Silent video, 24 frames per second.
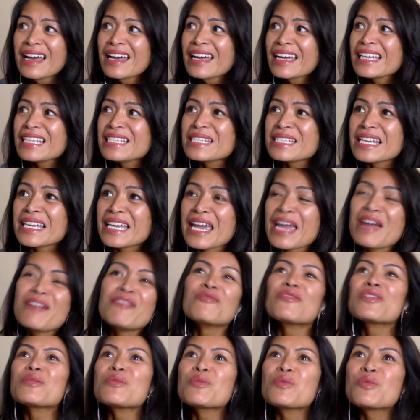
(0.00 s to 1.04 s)
It's like
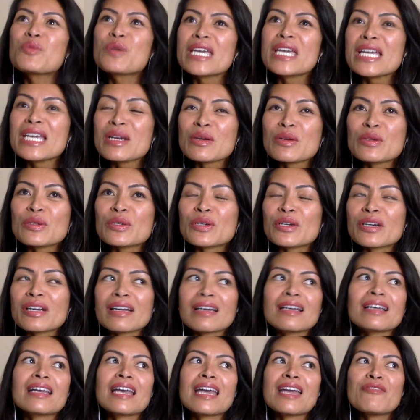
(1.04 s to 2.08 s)
every week or
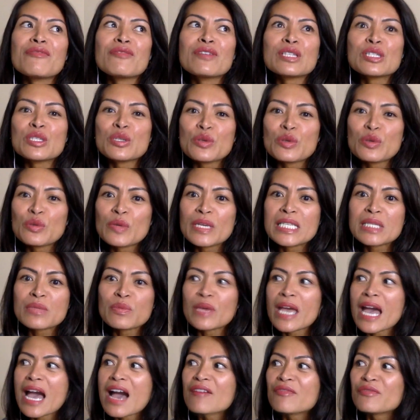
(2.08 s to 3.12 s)
every 2 weeks
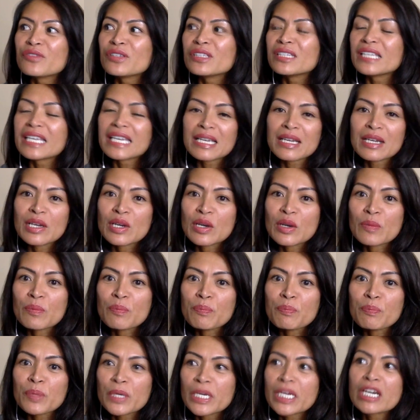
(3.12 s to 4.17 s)
we have to like
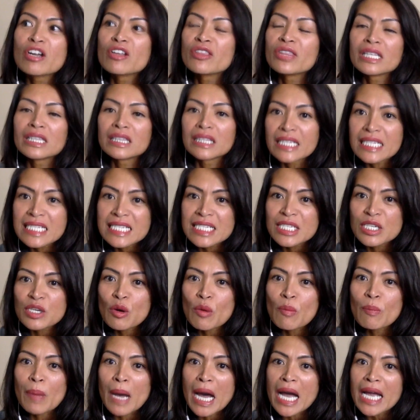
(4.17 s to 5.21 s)
put it on the list to
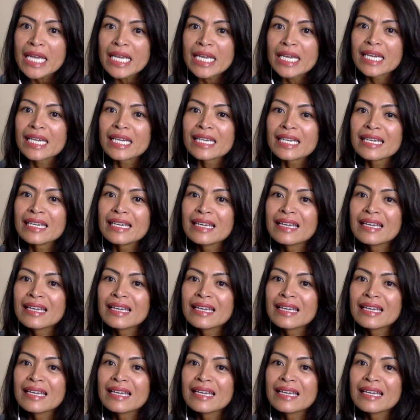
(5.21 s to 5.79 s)
go buy it.